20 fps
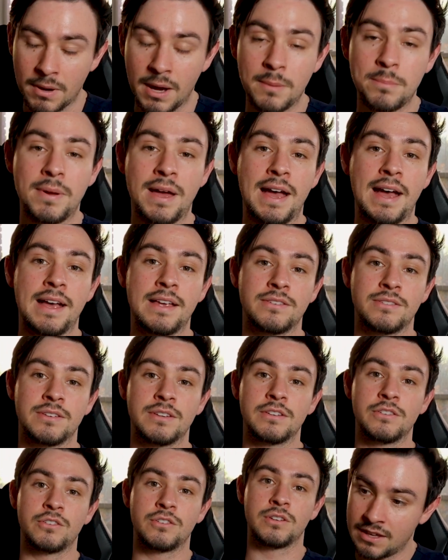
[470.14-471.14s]
my
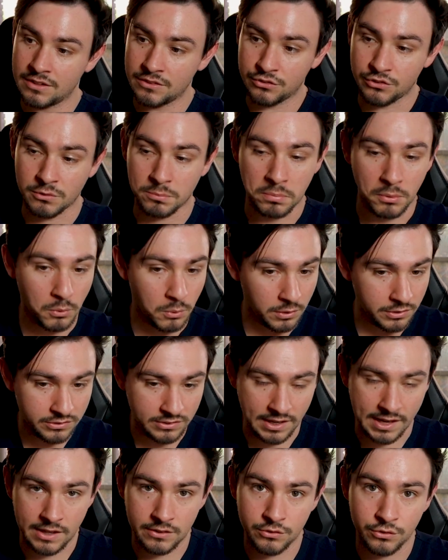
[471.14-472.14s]
passage supports
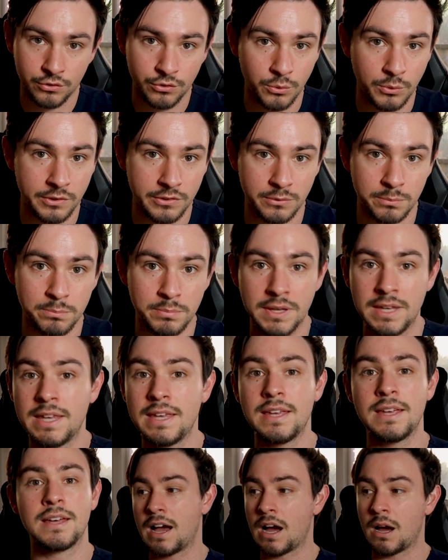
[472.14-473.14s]
answer choice
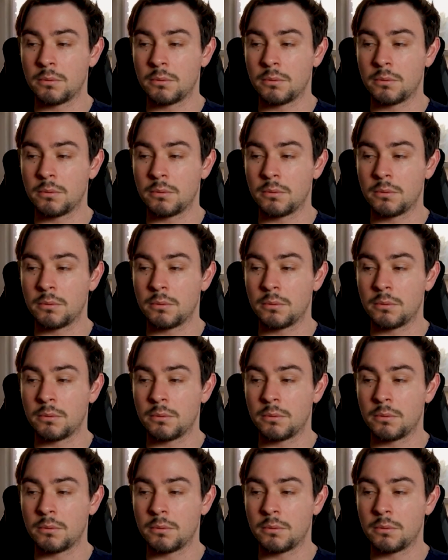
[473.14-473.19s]
B.